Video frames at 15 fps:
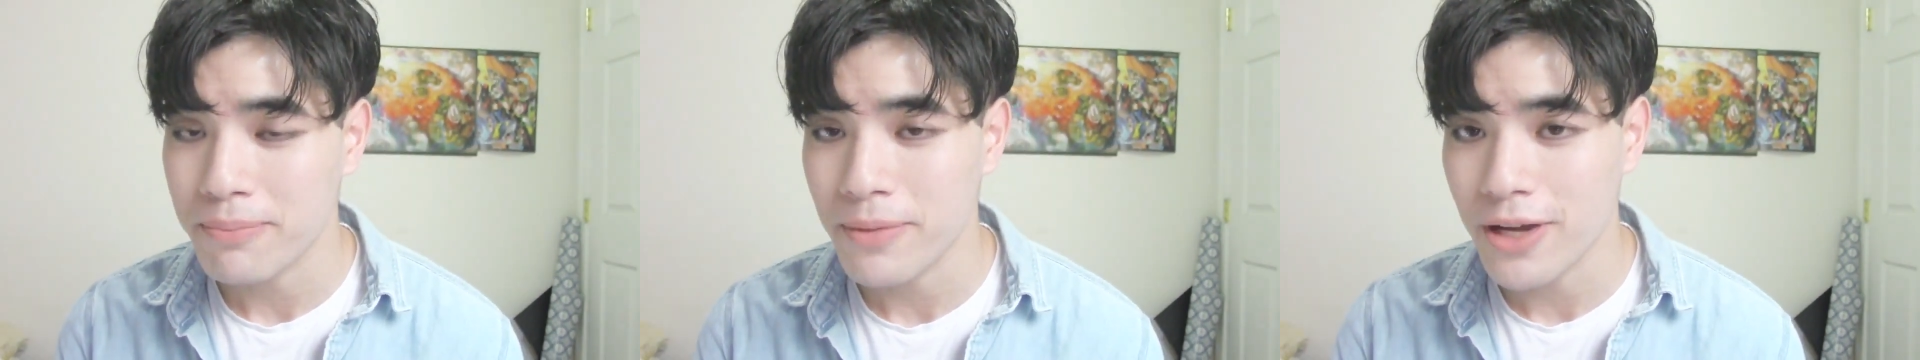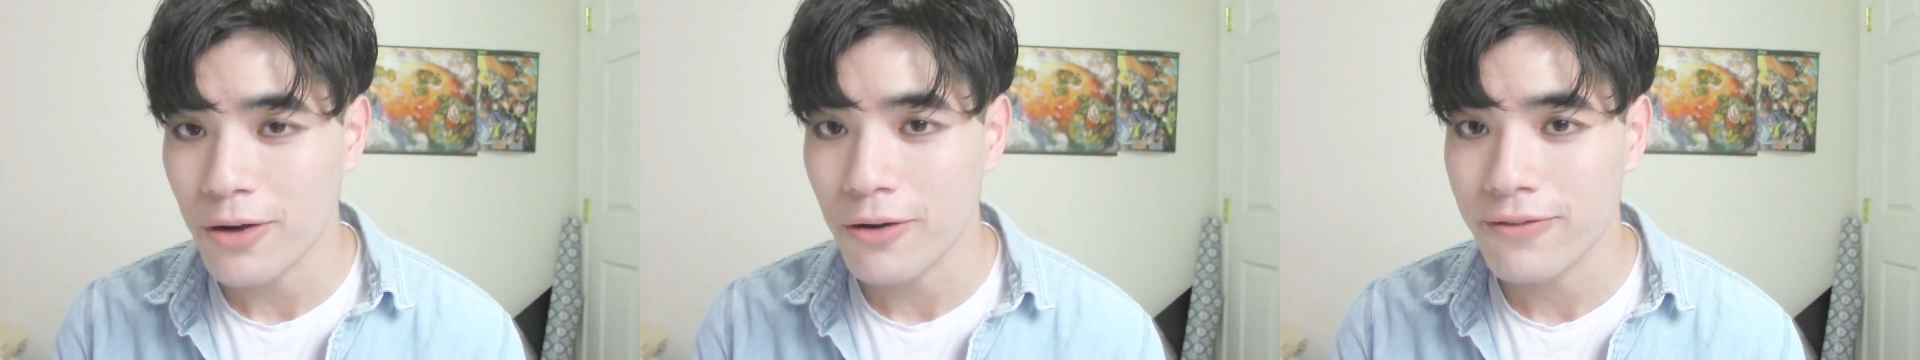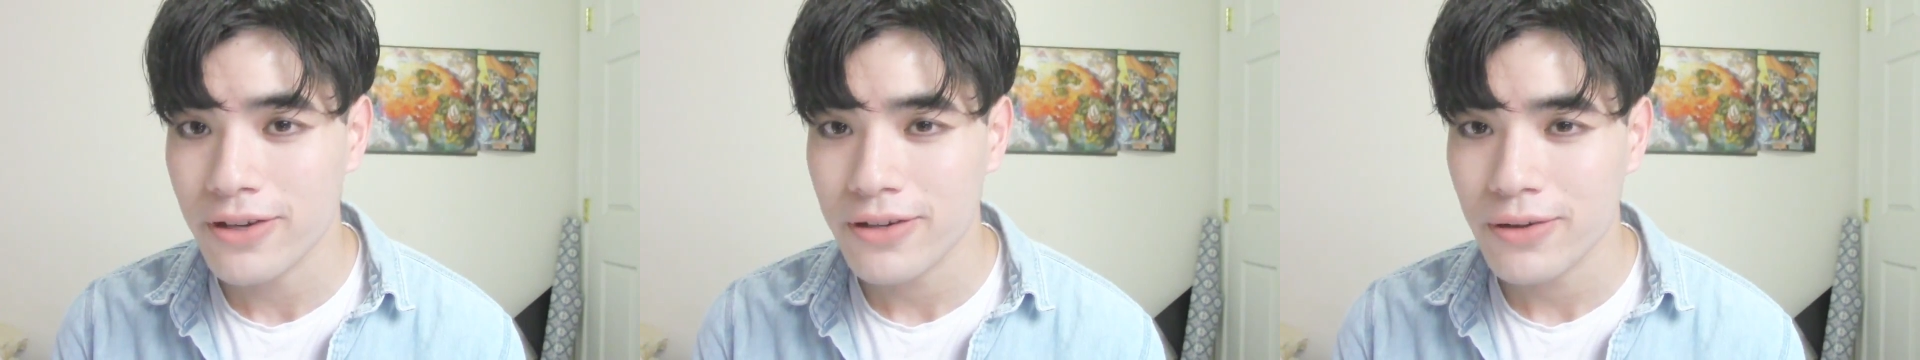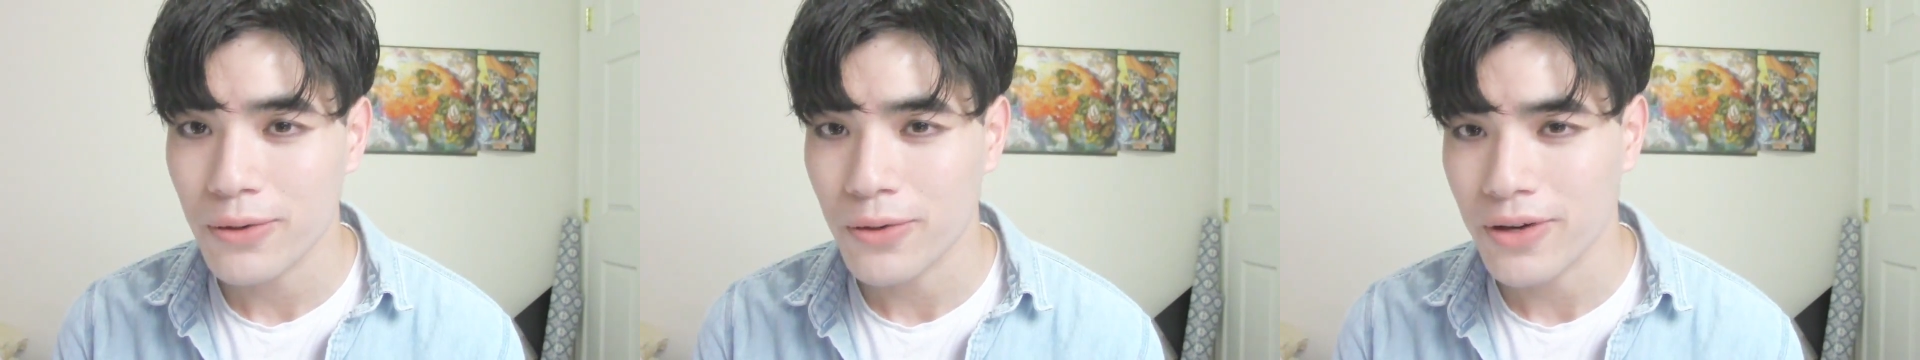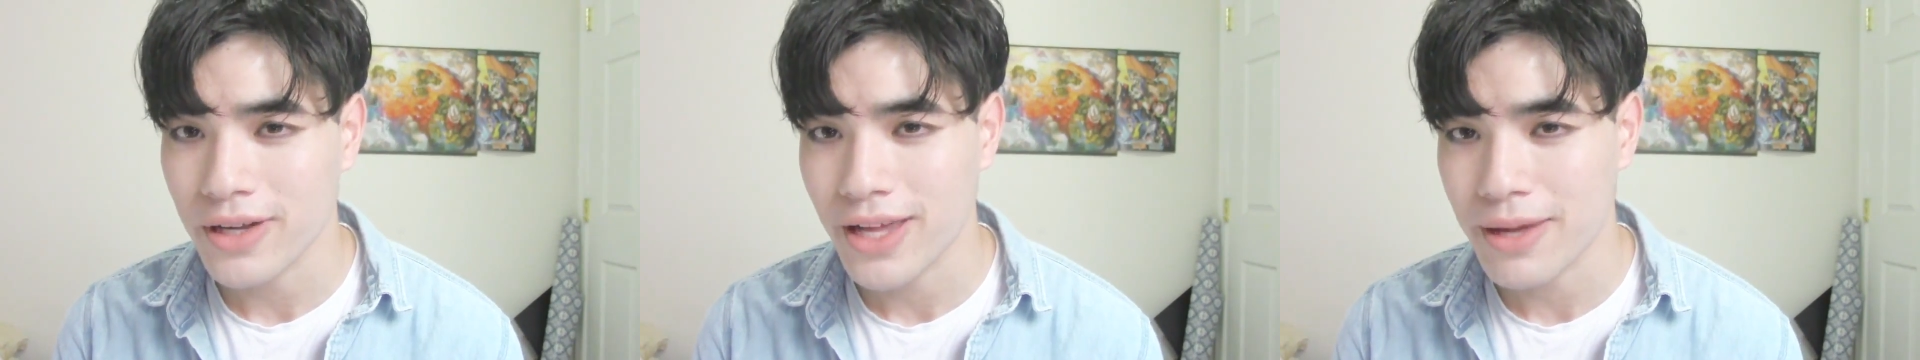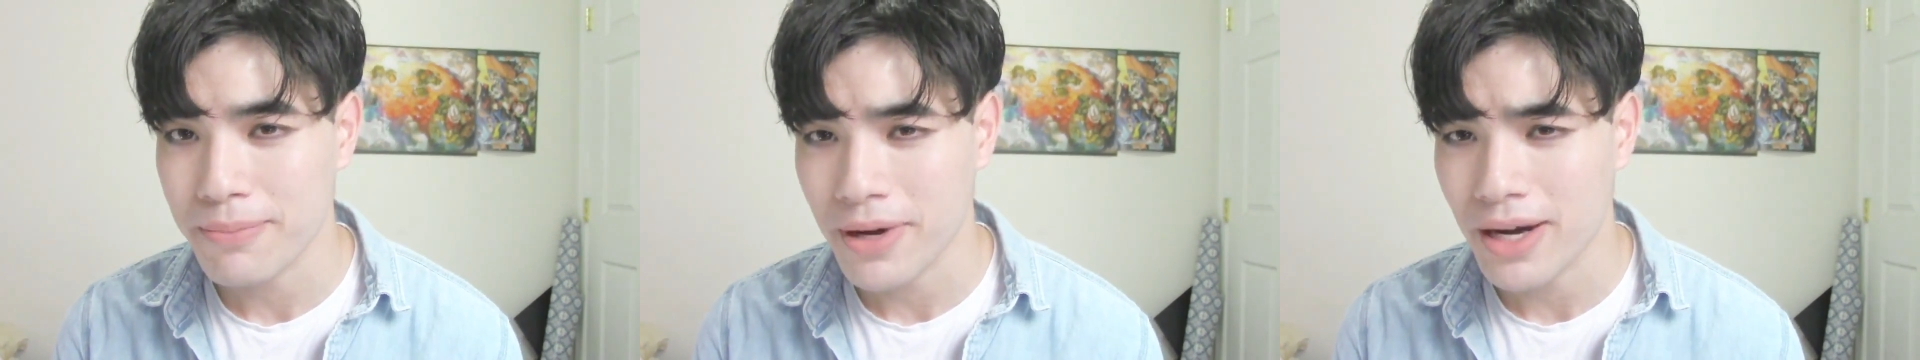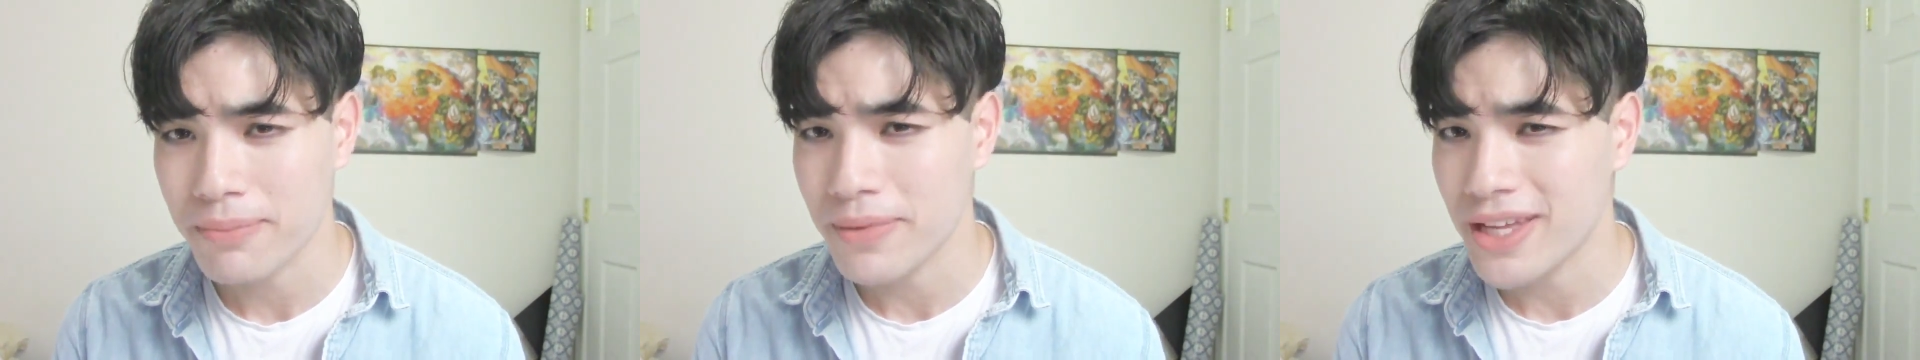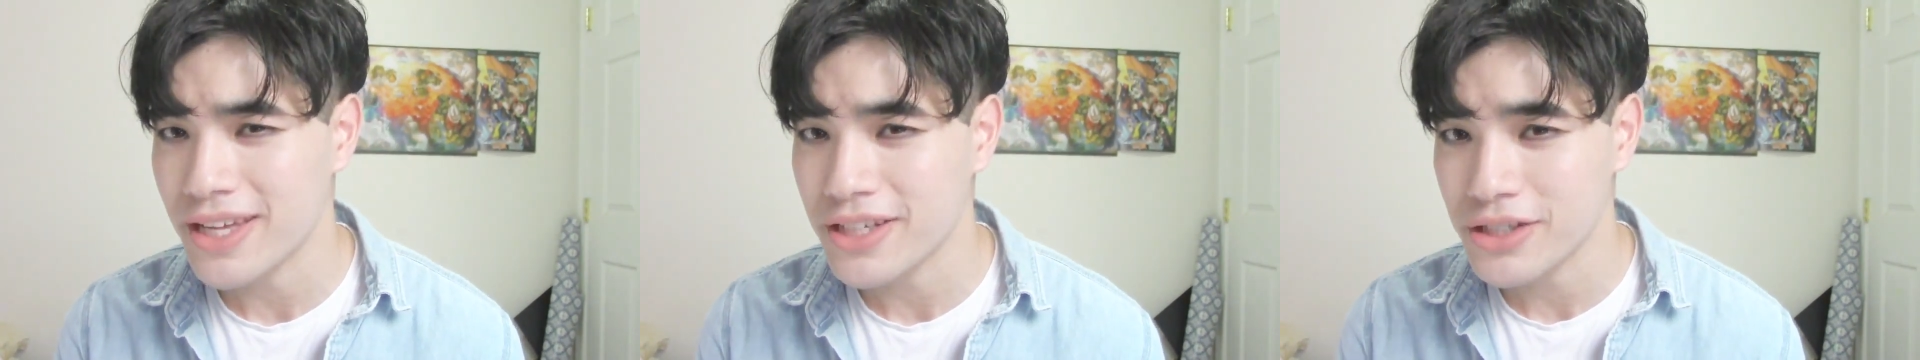makeover or
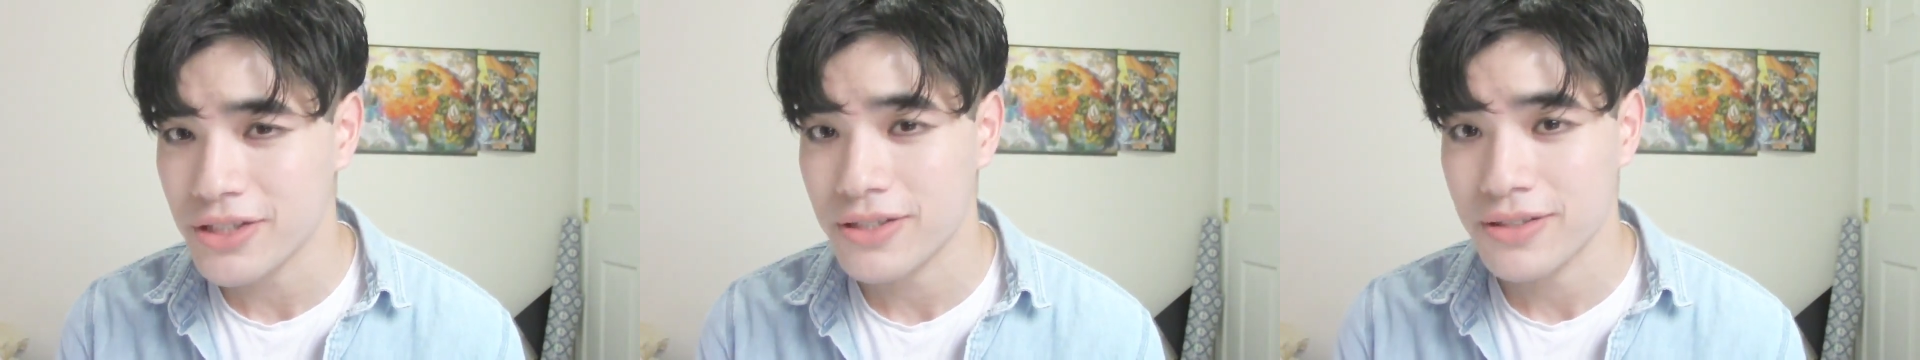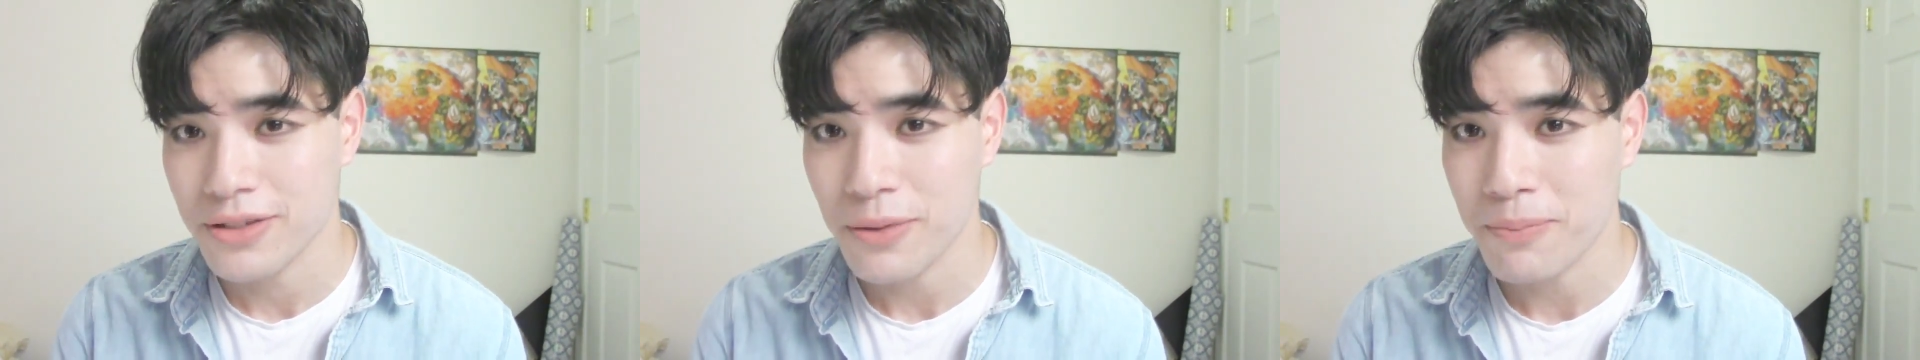K-pop-ish